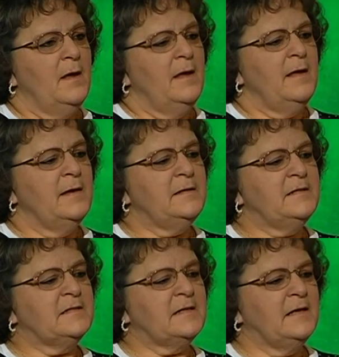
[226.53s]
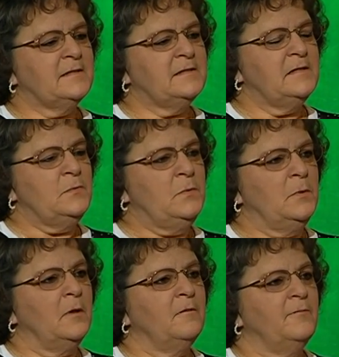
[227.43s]
and discussed it, and we
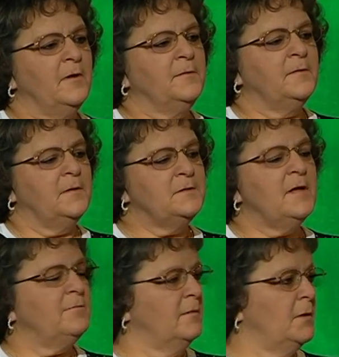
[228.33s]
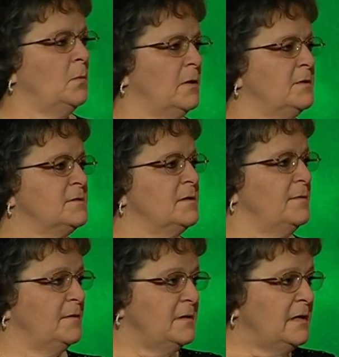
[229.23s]
really felt that there definitely was
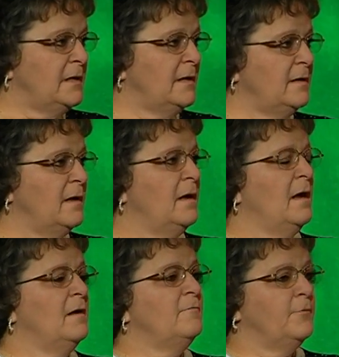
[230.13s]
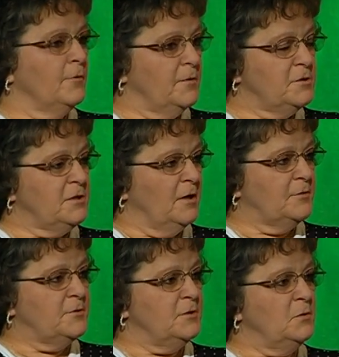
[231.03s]
the need for the
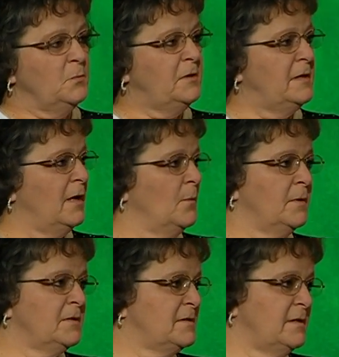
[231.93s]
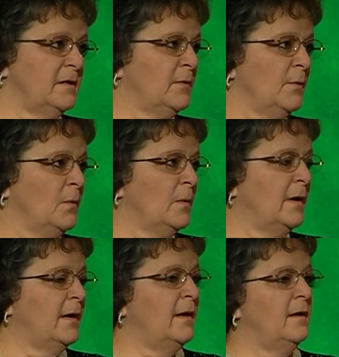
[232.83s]
shelter. We did not want to see it go
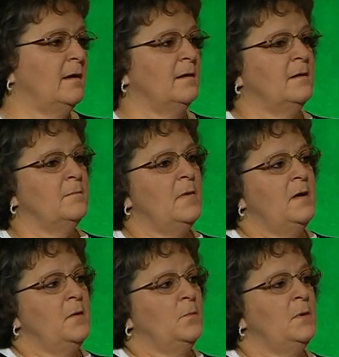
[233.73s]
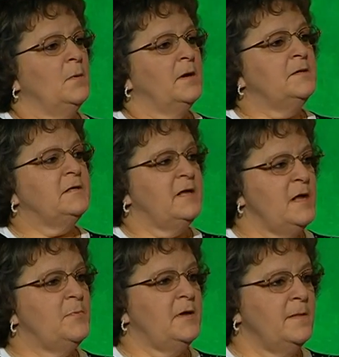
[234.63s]
away. We wanted to
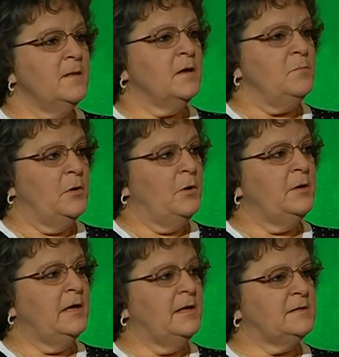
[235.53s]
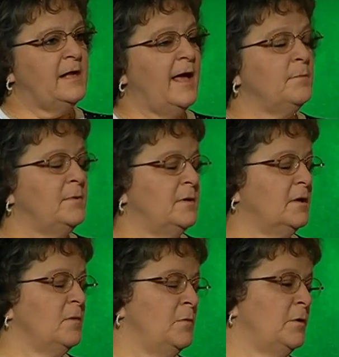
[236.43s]
keep it in the community because it had been a
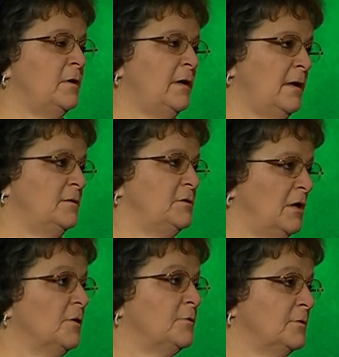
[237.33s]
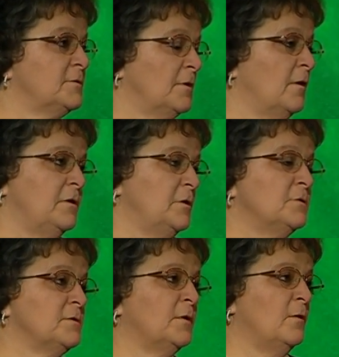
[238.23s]
community shelter started
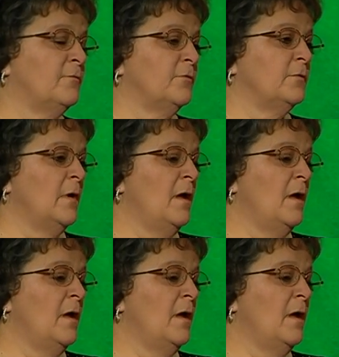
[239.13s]
years ago for the